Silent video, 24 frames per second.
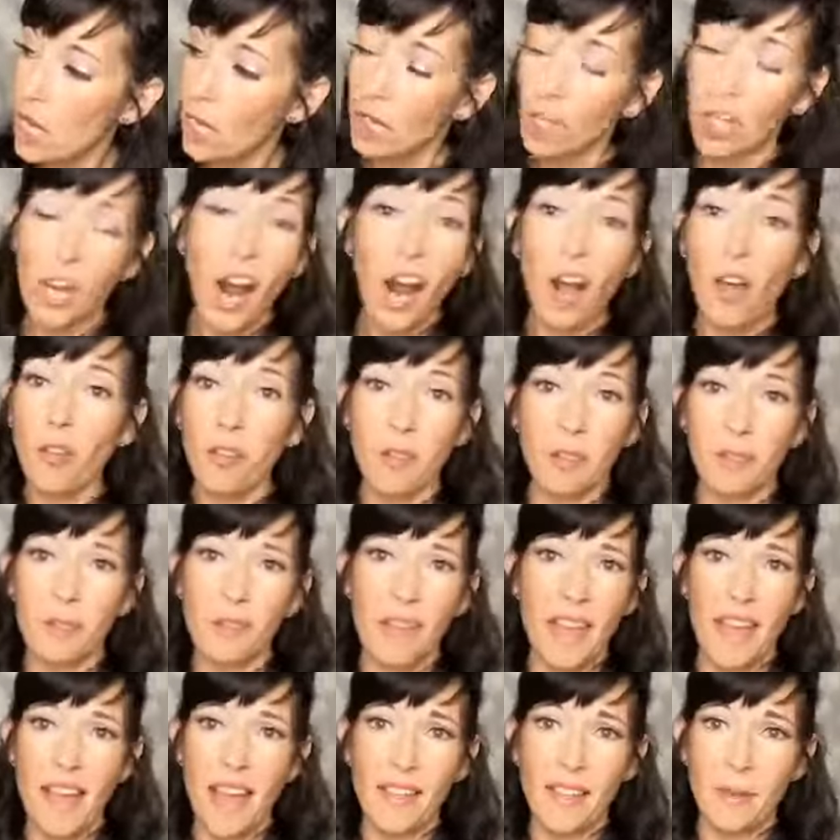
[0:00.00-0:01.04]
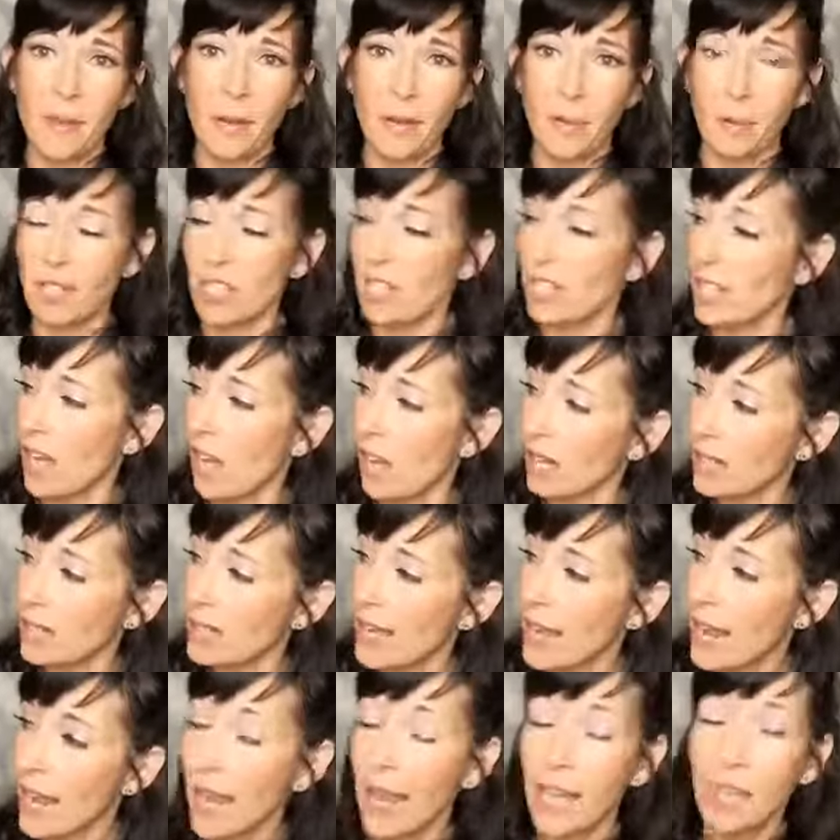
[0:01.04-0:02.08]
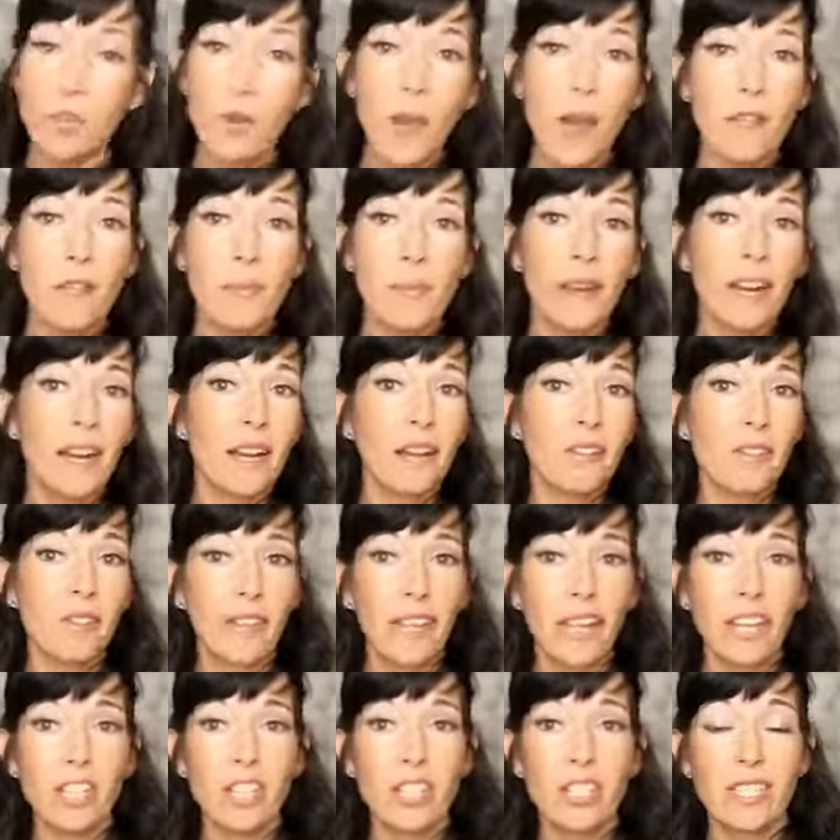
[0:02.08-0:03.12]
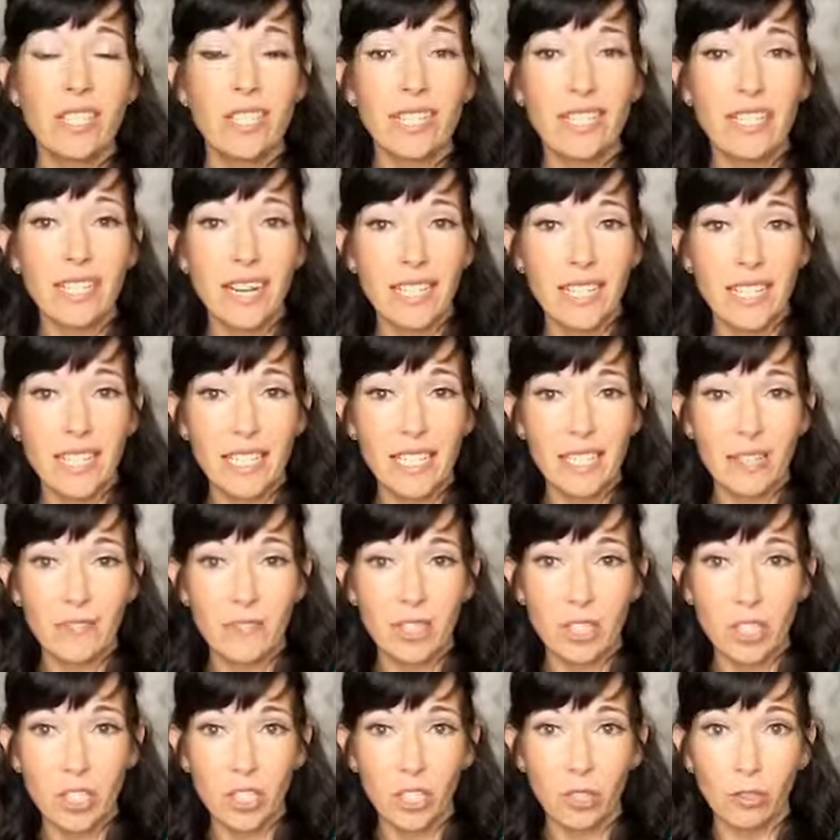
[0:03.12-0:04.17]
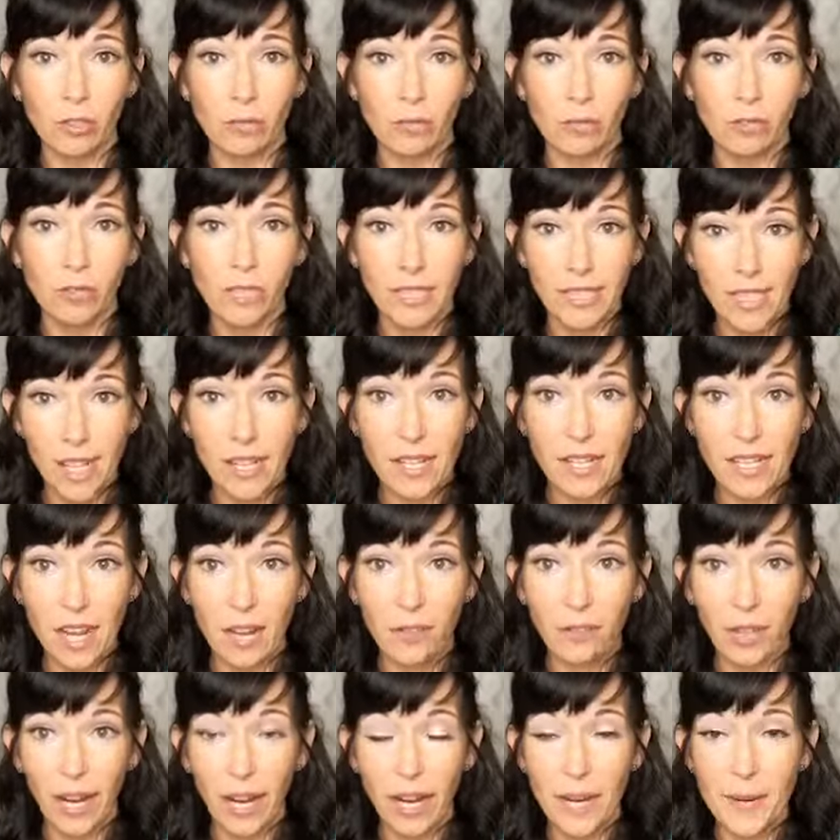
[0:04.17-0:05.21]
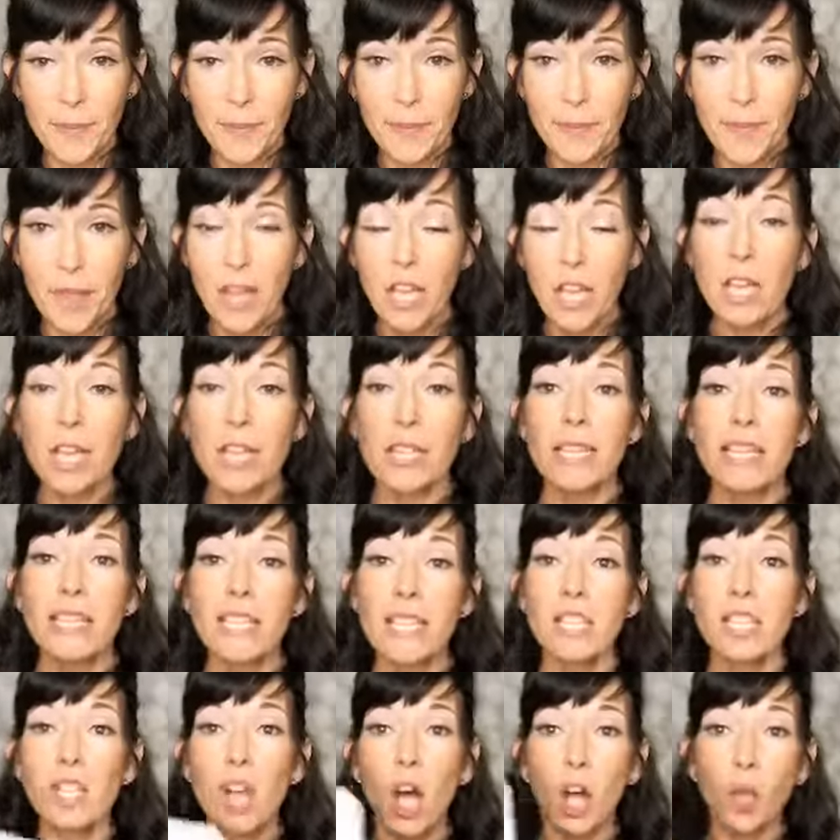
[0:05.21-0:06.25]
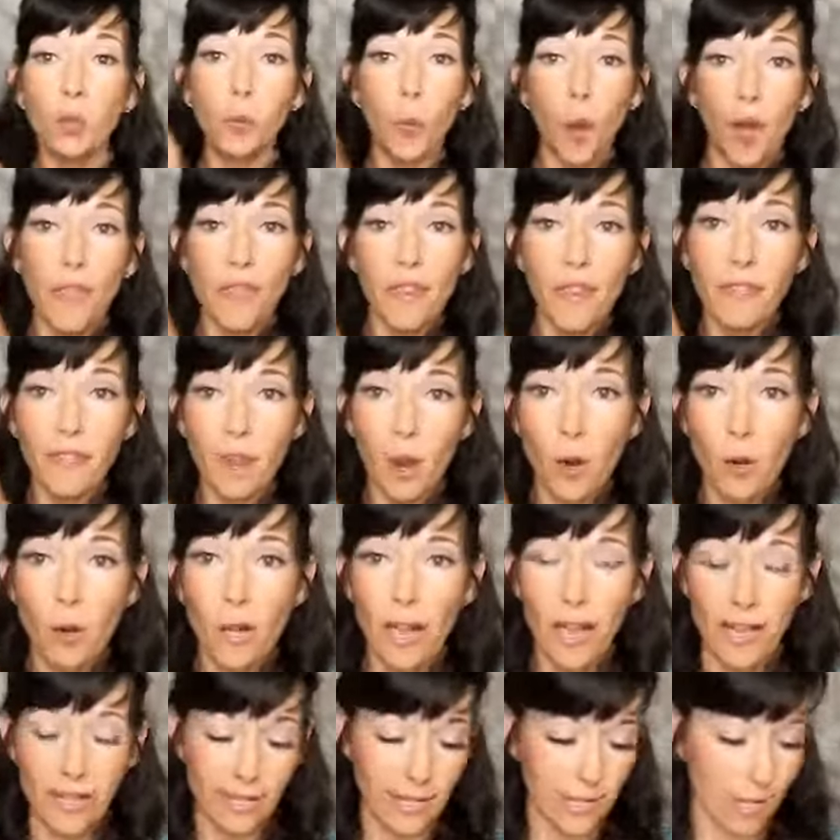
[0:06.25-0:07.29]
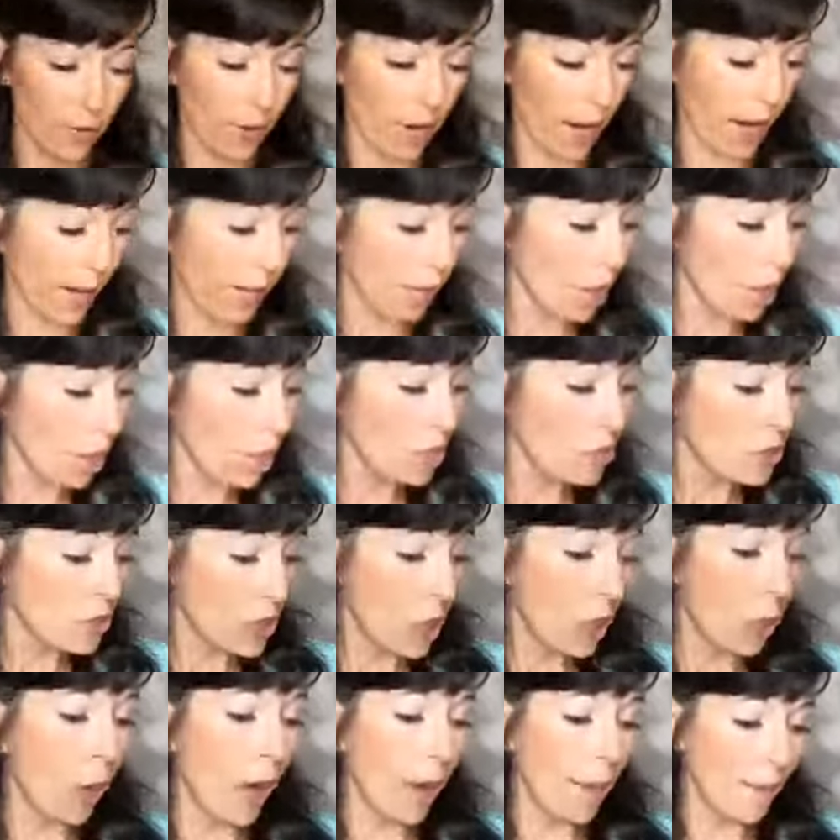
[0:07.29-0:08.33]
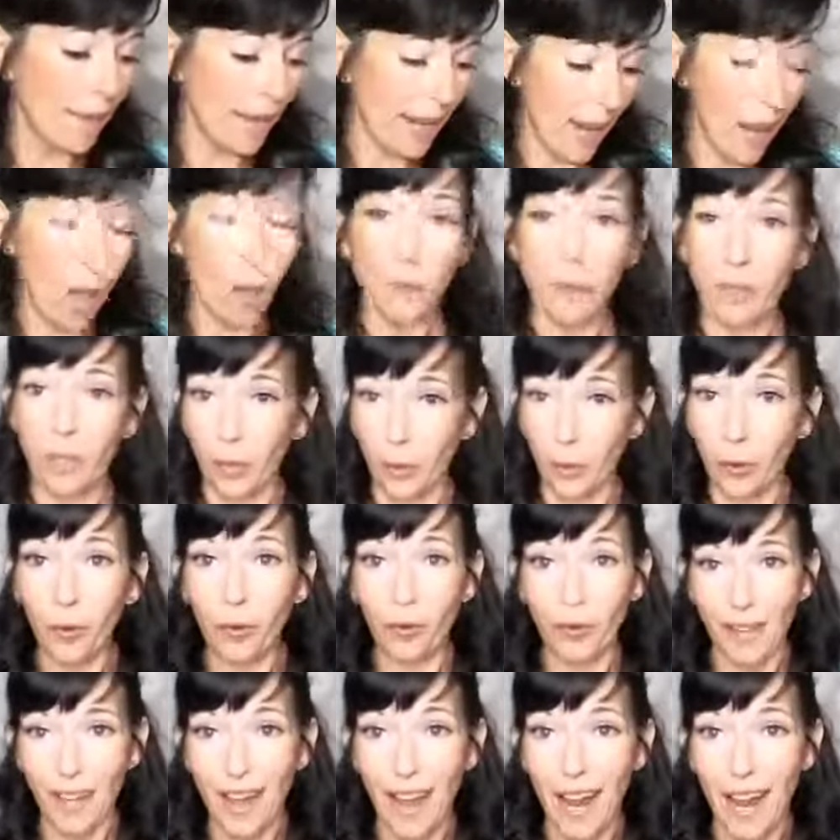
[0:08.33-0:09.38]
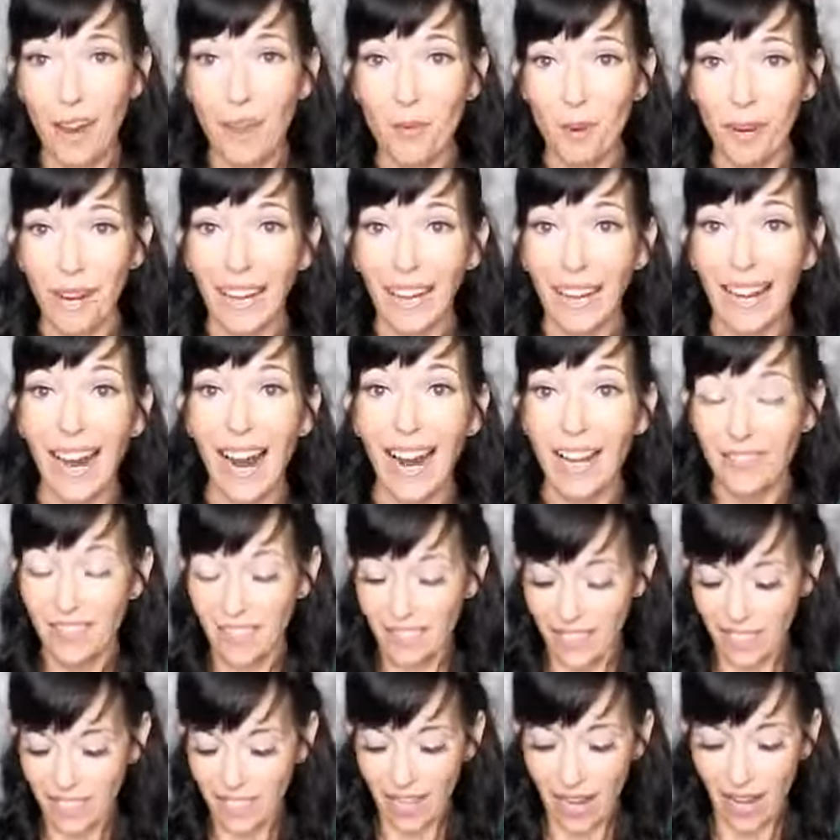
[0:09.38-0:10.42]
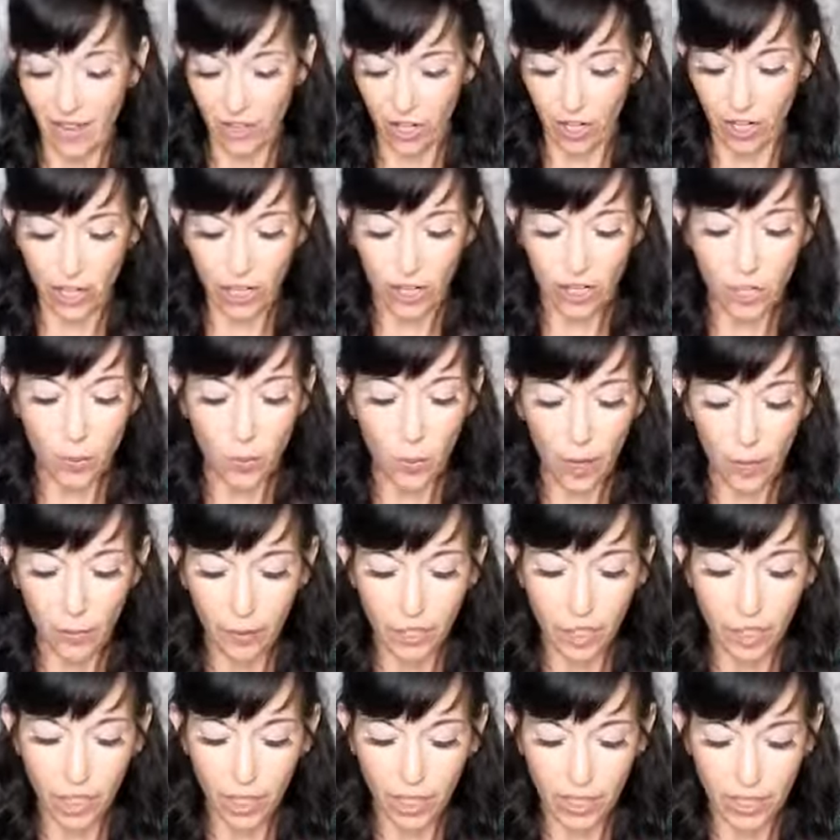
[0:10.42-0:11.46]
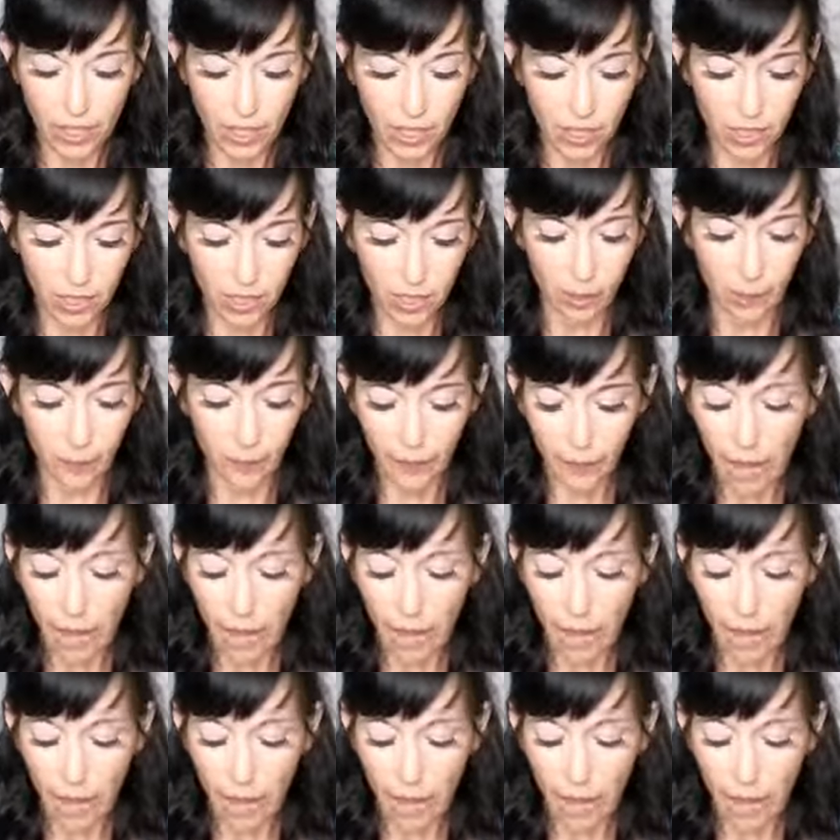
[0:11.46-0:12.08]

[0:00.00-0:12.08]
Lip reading: Your health, nah, that pretty much sucks. You haven't been on a vacation since 1972. Does that sound right? This is called what the focus. Okay, so I'm gonna help you, okay? We're gonna get out of this together. Here's what I want you guys to do.